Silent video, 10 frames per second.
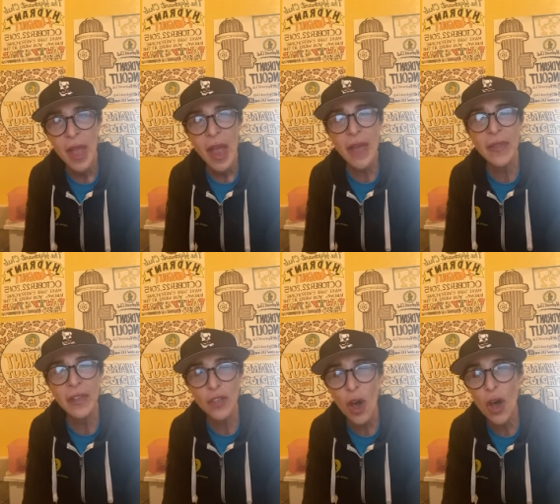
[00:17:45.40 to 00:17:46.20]
And
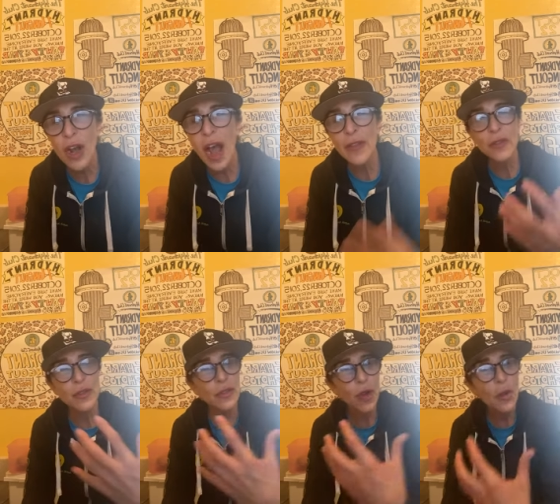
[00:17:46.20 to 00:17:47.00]
that dog, either
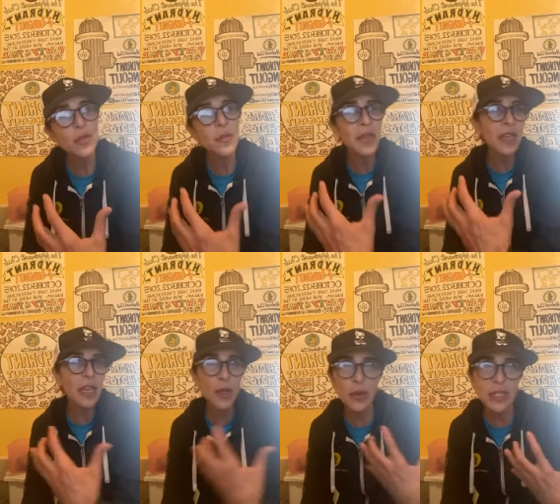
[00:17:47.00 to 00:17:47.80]
the dog was
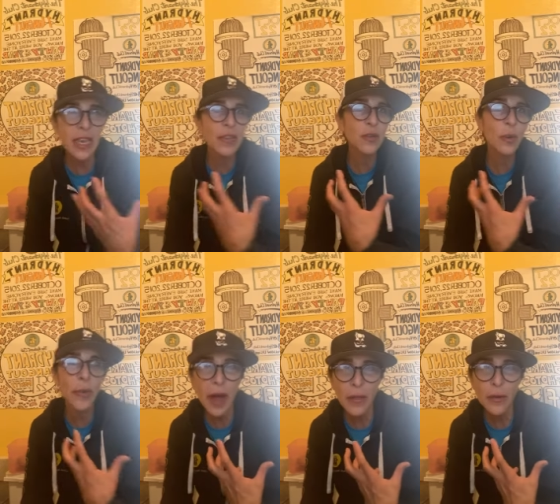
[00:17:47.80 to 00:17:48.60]
being irritated or
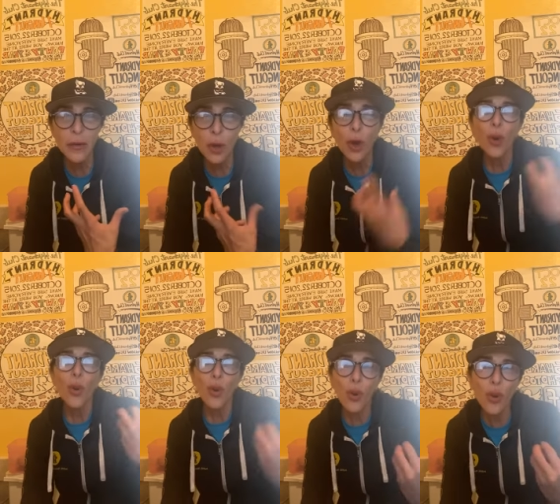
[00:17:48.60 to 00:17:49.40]
bothered,
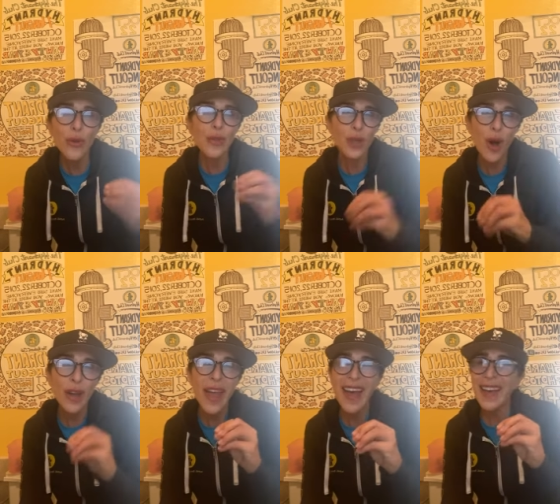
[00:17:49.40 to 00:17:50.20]
or the
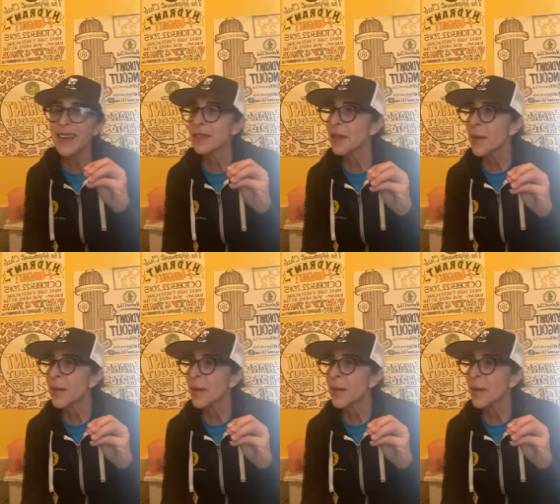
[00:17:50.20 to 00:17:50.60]
dog has